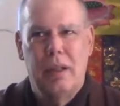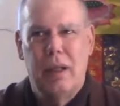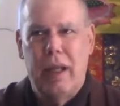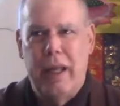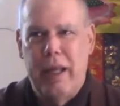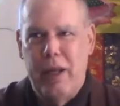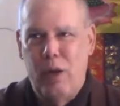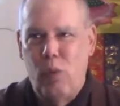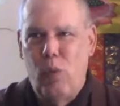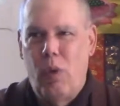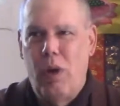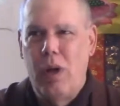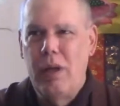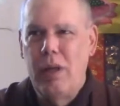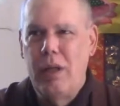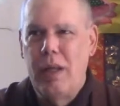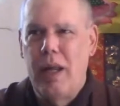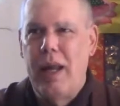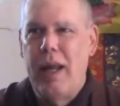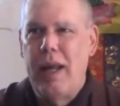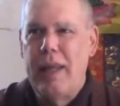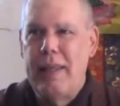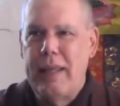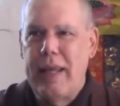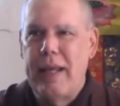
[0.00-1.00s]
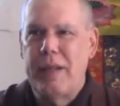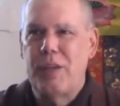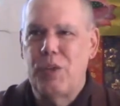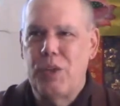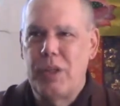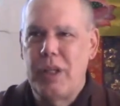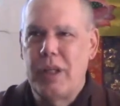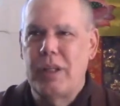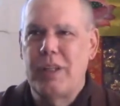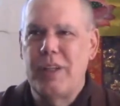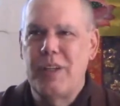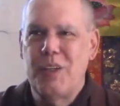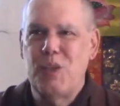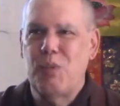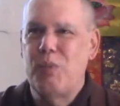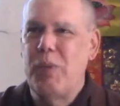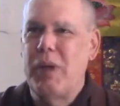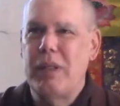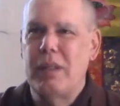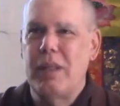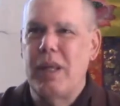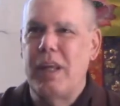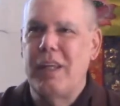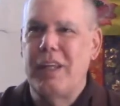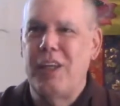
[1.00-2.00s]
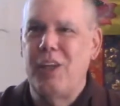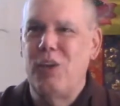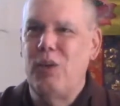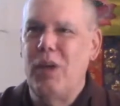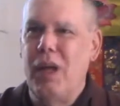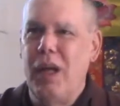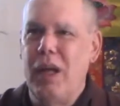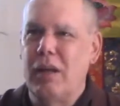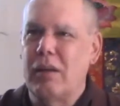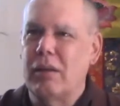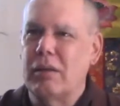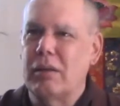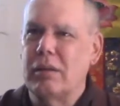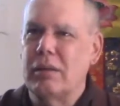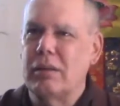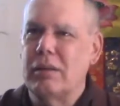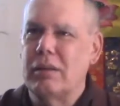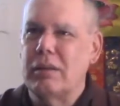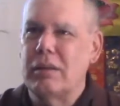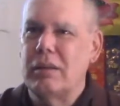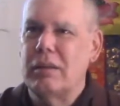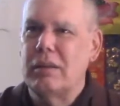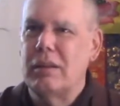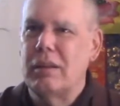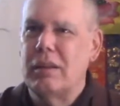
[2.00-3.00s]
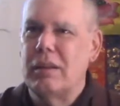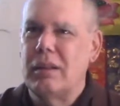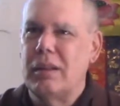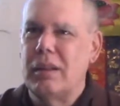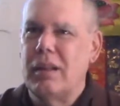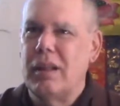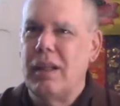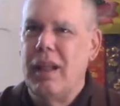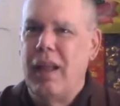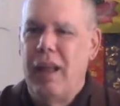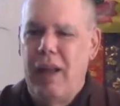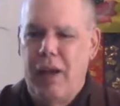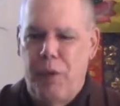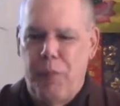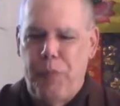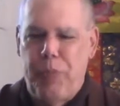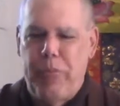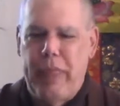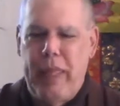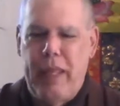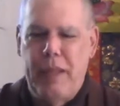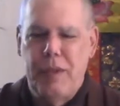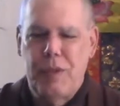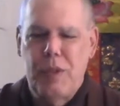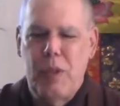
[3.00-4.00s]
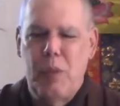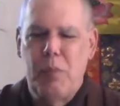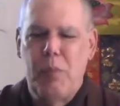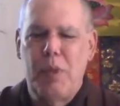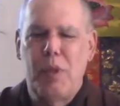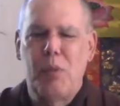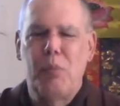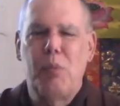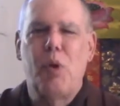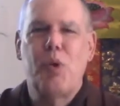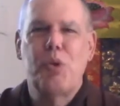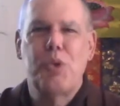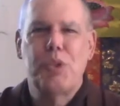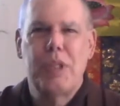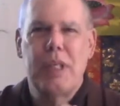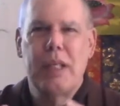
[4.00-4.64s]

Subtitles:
And one day that sickness may take you down. And some of the most